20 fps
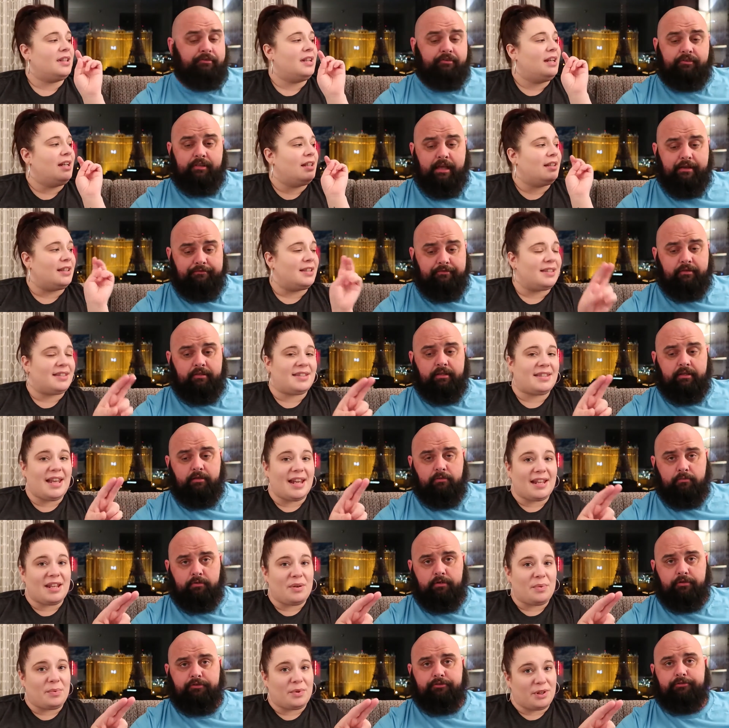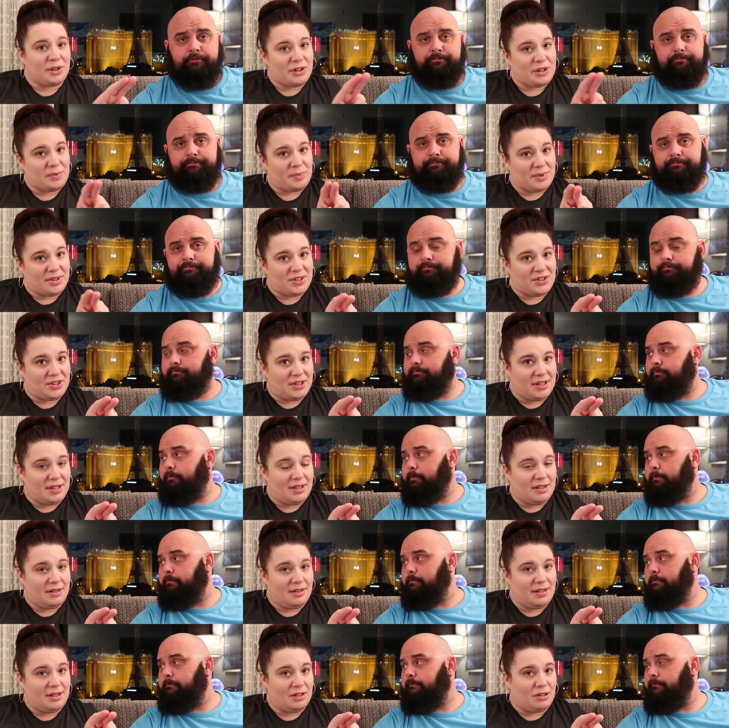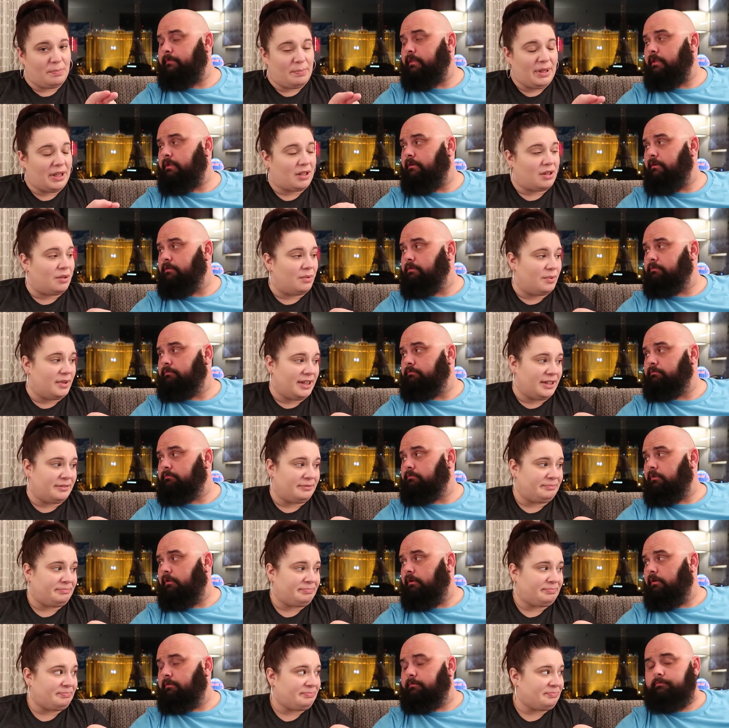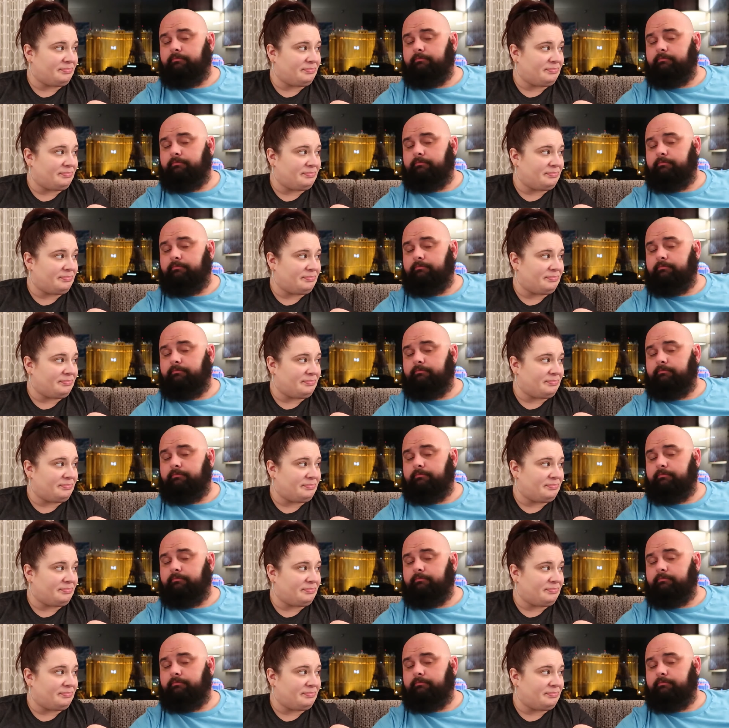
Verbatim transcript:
Speaker 1: was definitely the second worst was the dill pickle one.